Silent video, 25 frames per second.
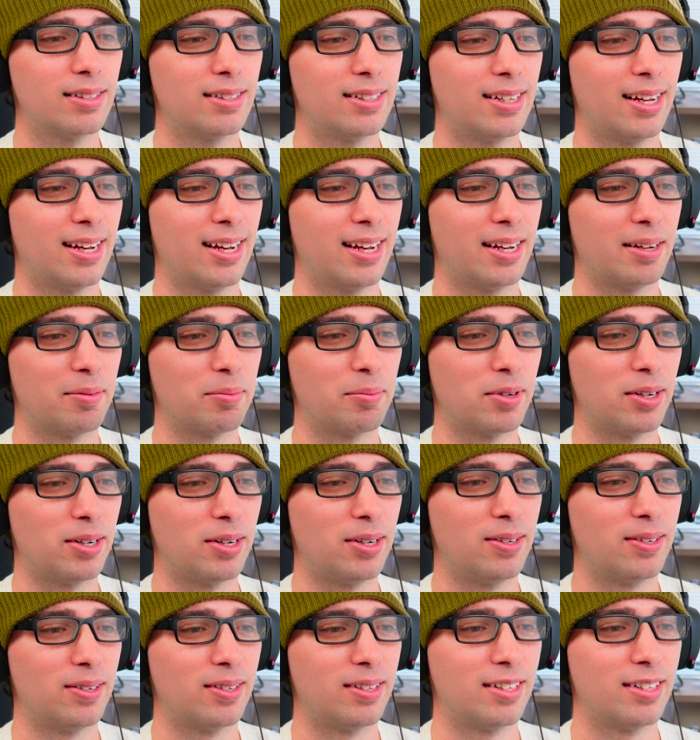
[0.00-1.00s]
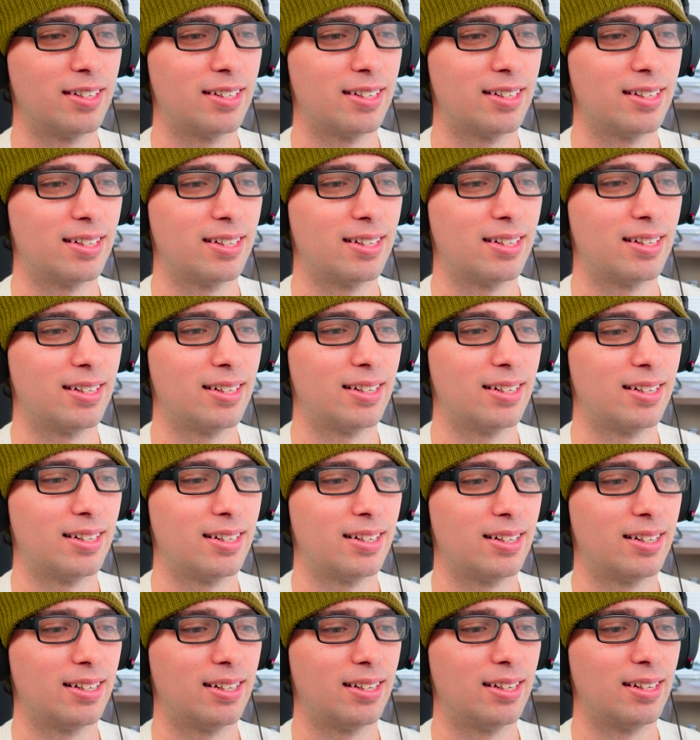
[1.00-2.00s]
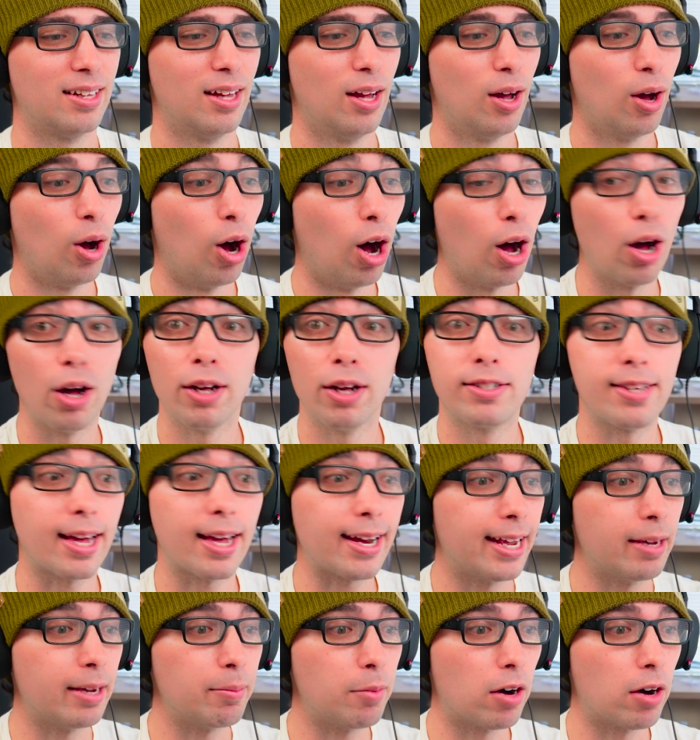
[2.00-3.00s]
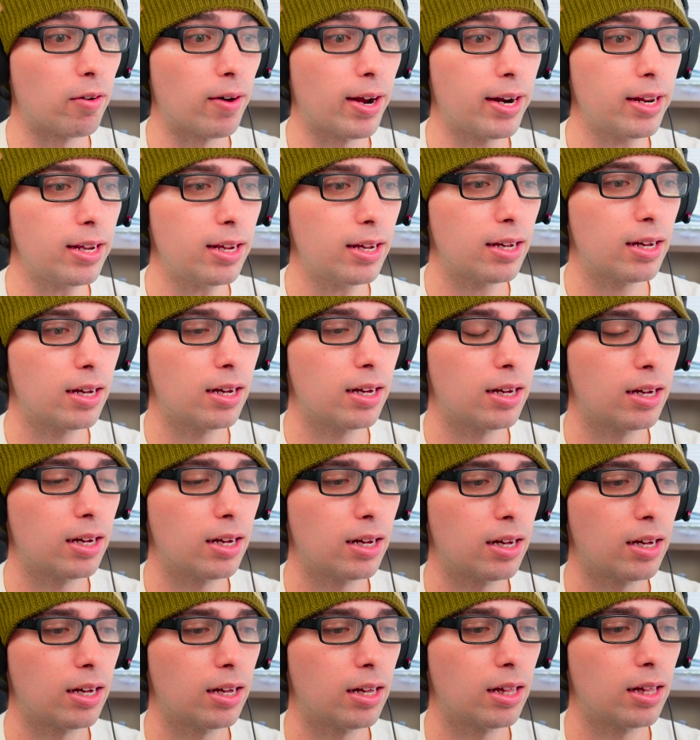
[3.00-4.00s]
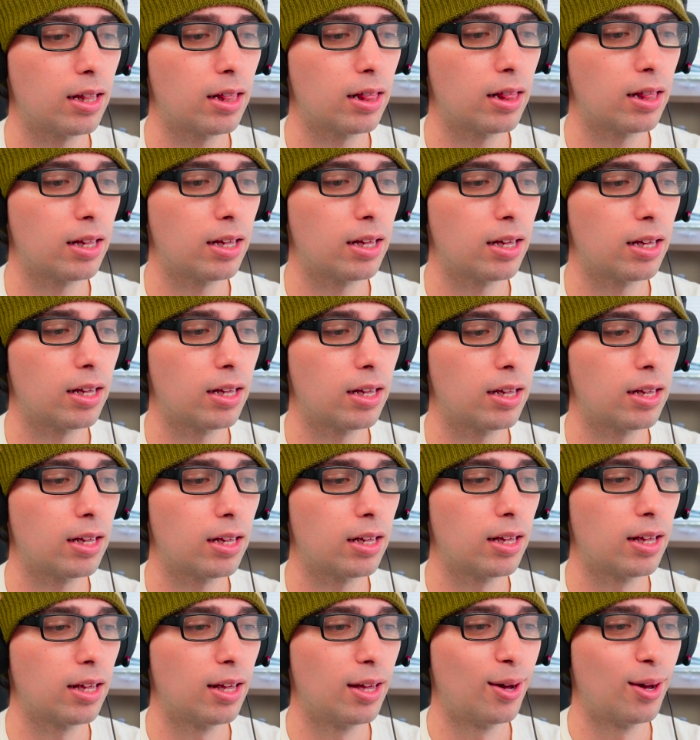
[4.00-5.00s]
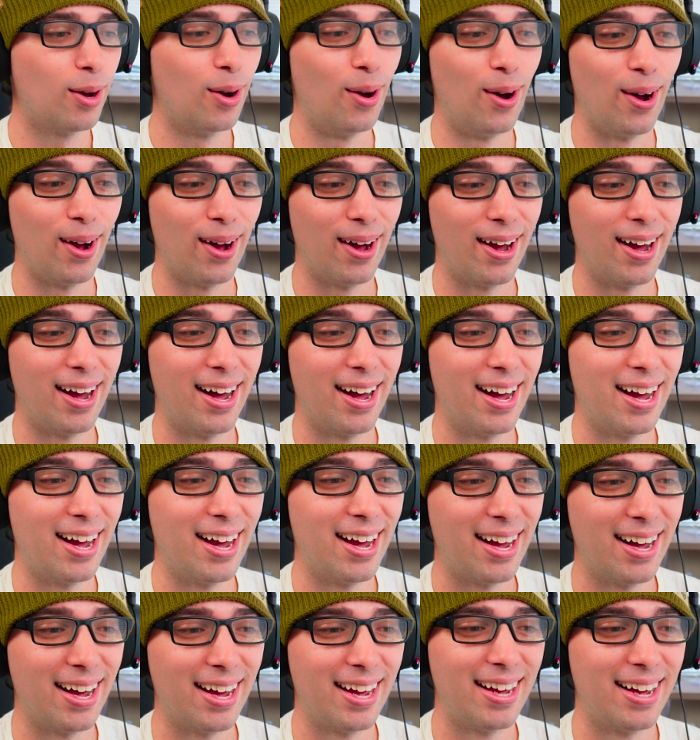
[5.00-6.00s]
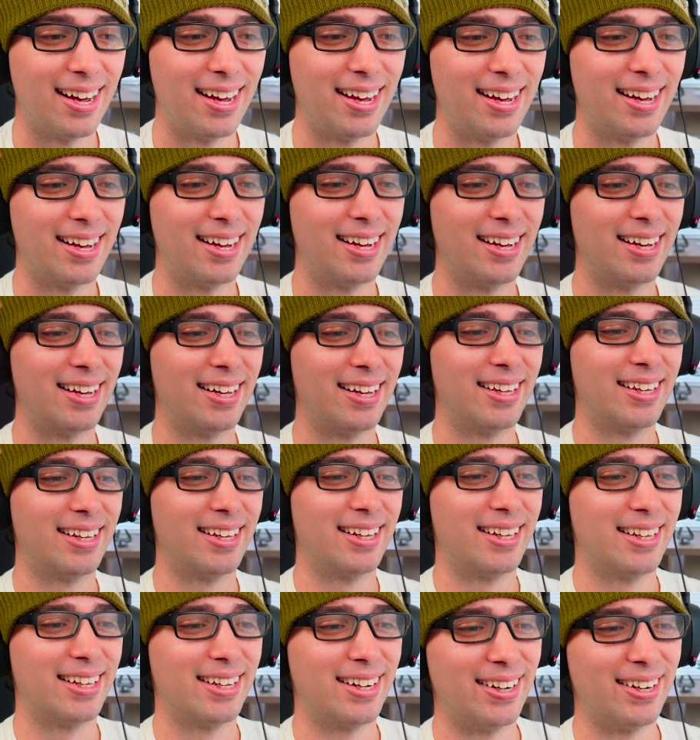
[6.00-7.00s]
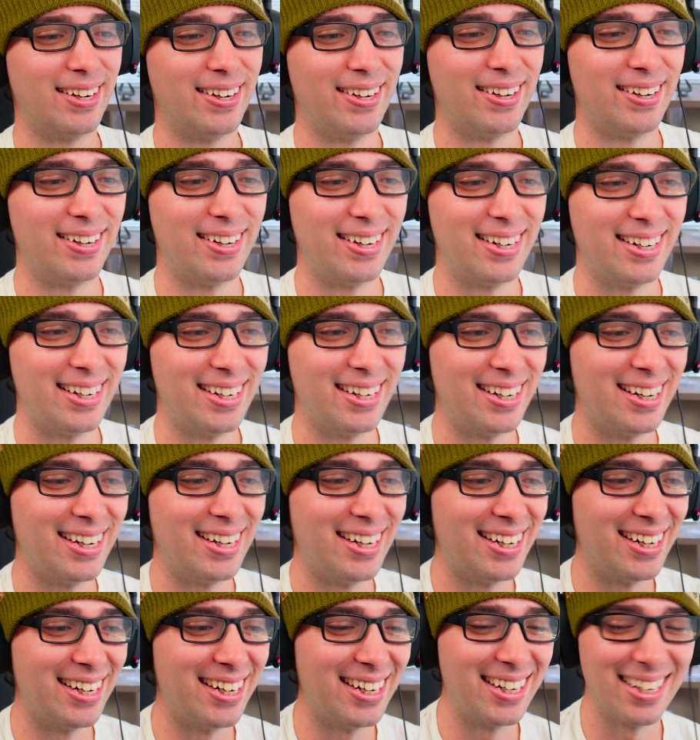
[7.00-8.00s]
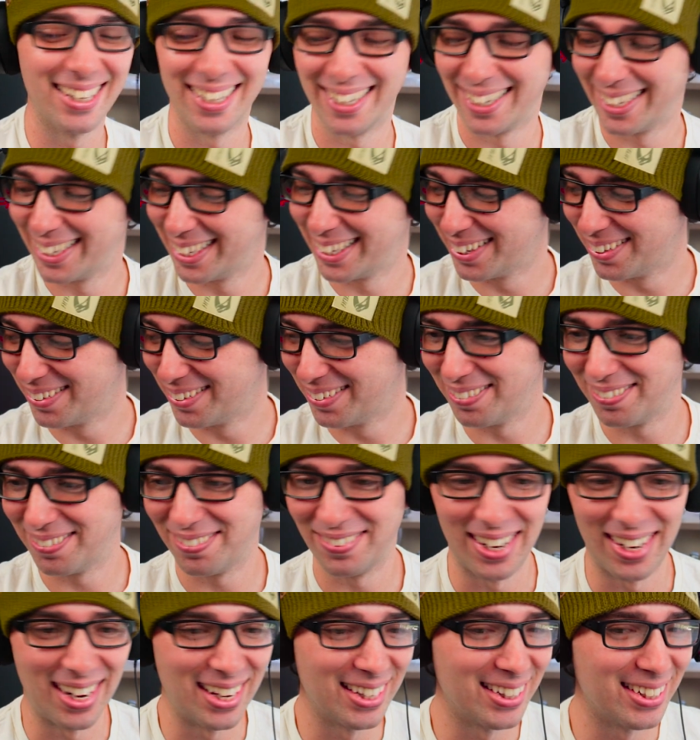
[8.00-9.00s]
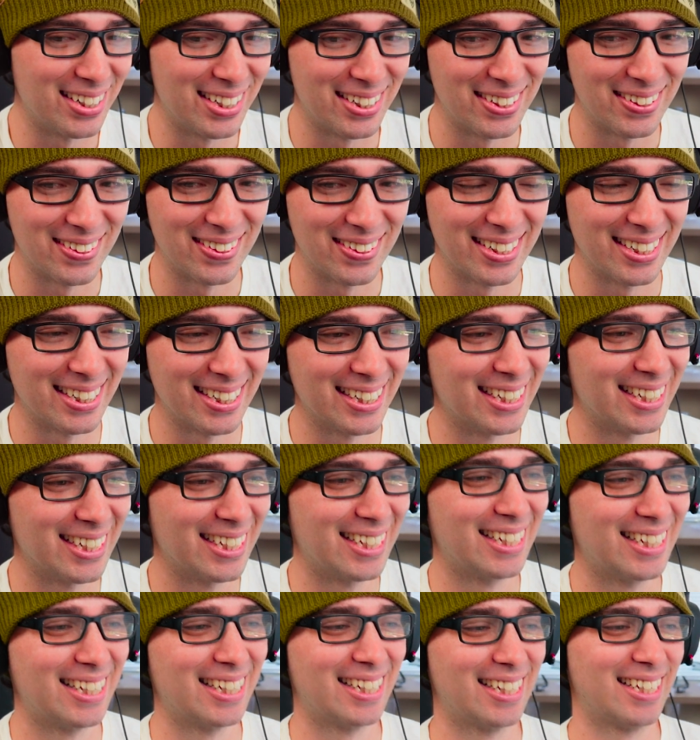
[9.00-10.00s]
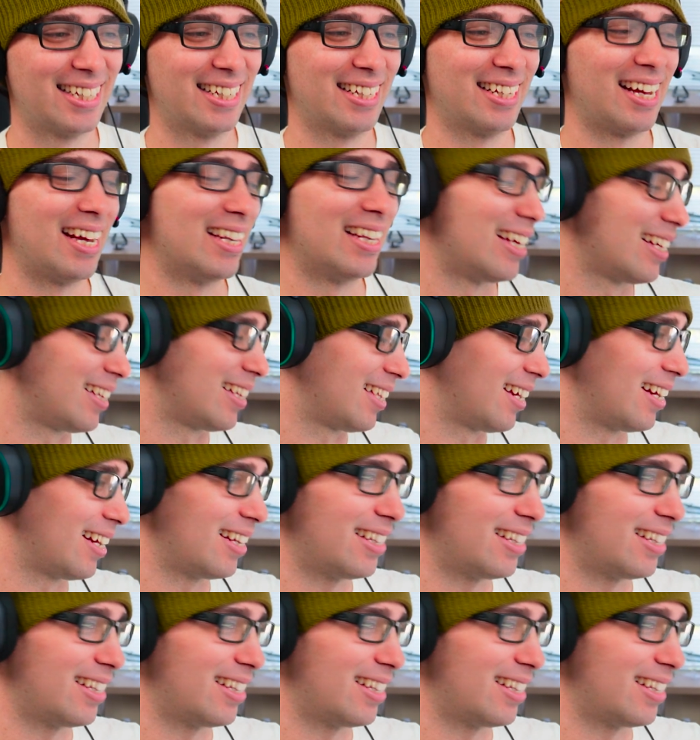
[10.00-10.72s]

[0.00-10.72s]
Dang, bro. Oh, is that him already? I sense a familiar oh. presence. Oh, oh, oh. Followed. I like that.